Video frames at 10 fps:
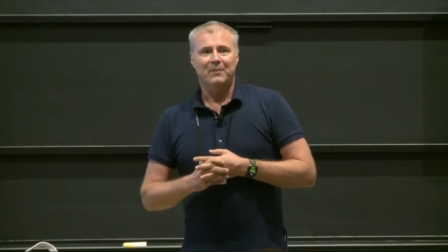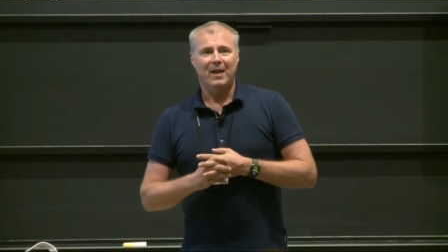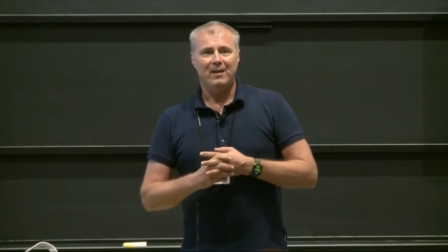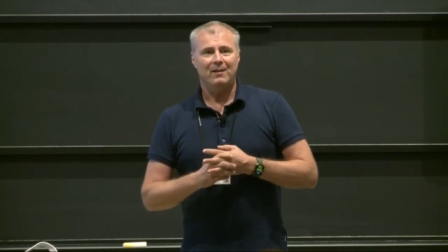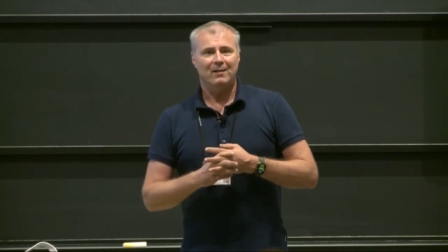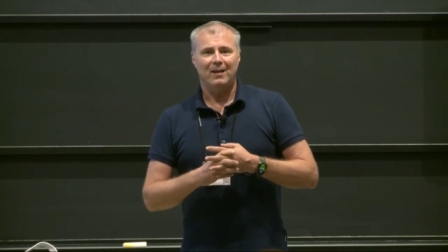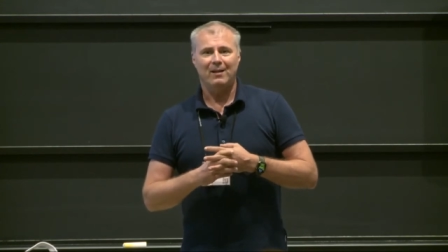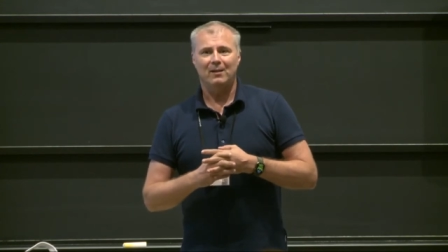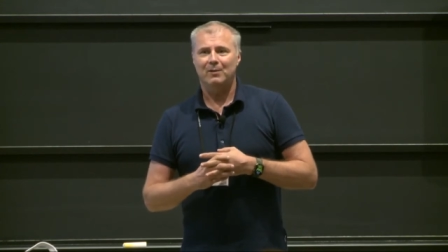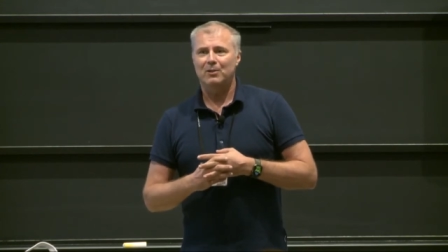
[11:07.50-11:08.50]

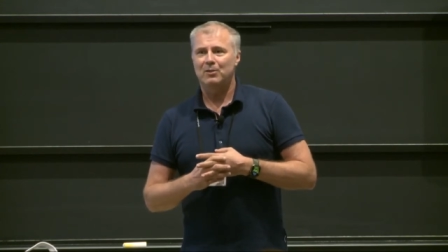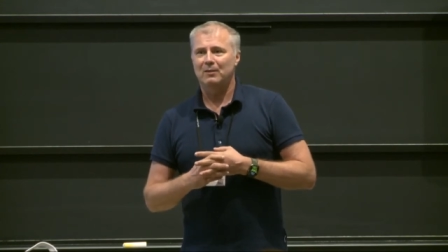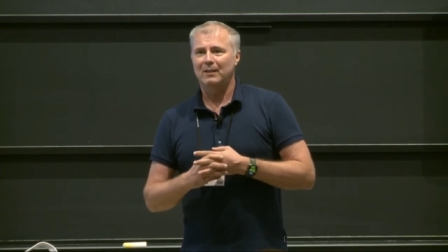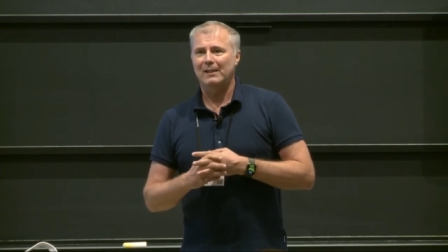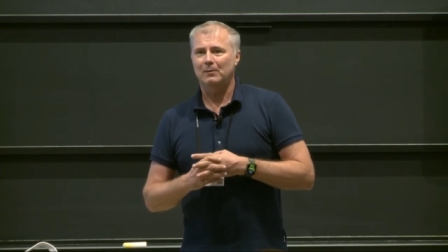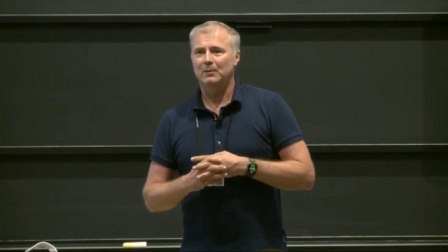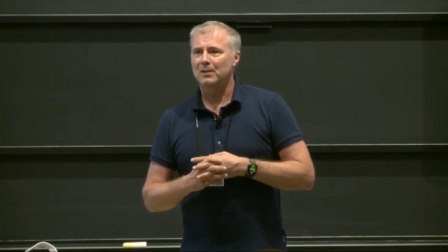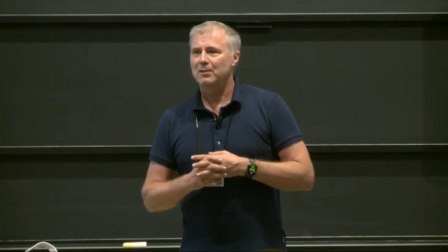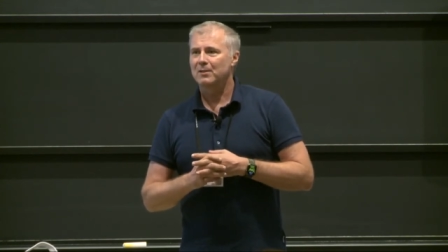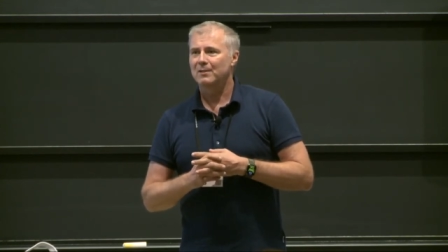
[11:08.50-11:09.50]
Any question around
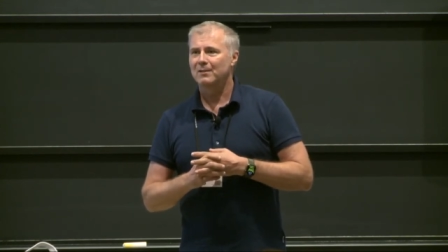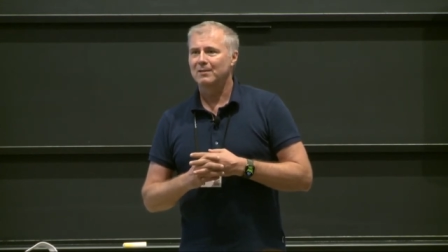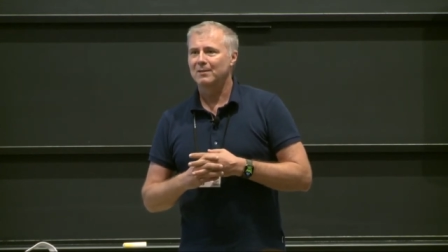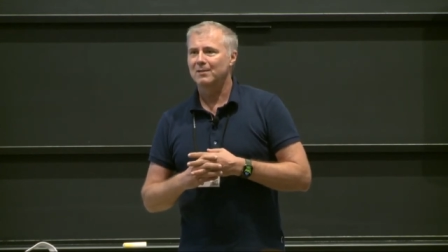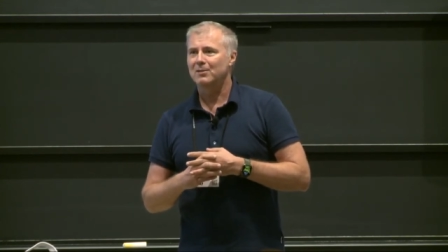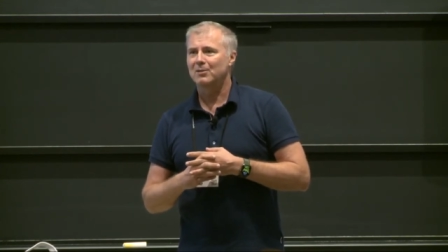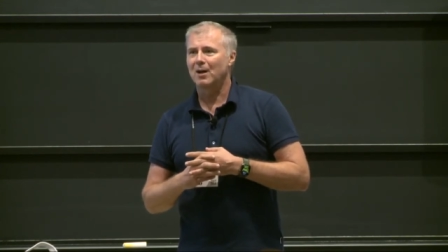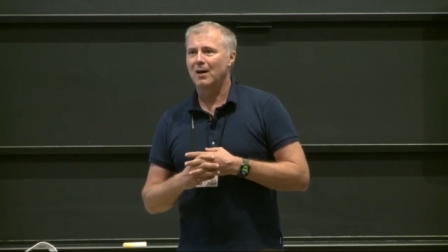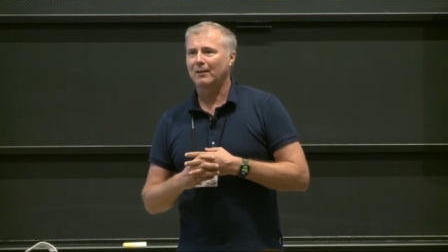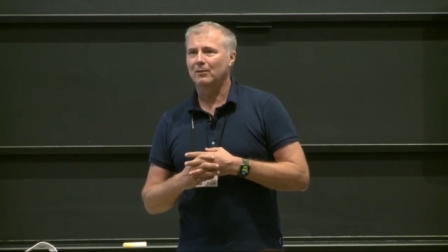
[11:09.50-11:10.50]
this
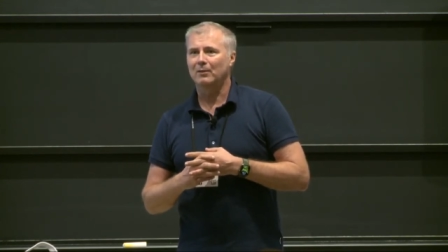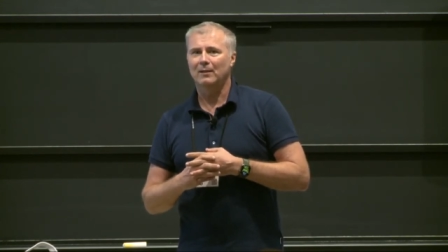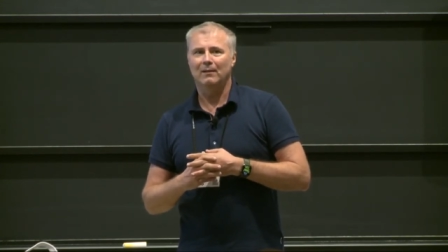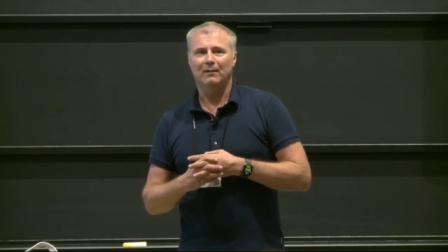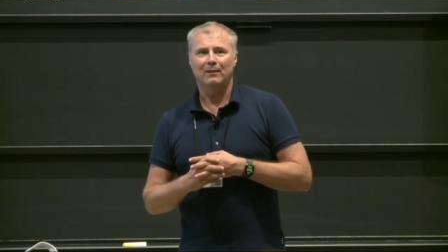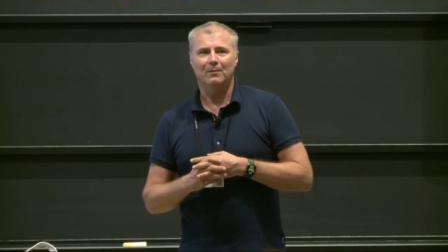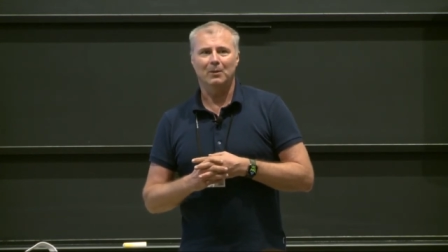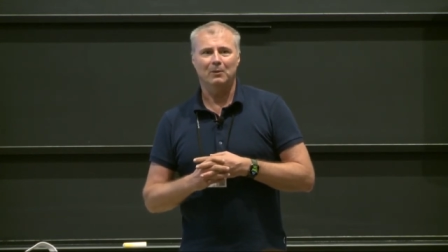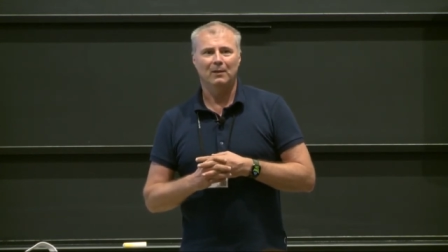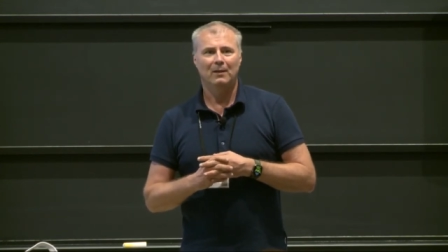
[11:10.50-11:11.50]
chart or anything about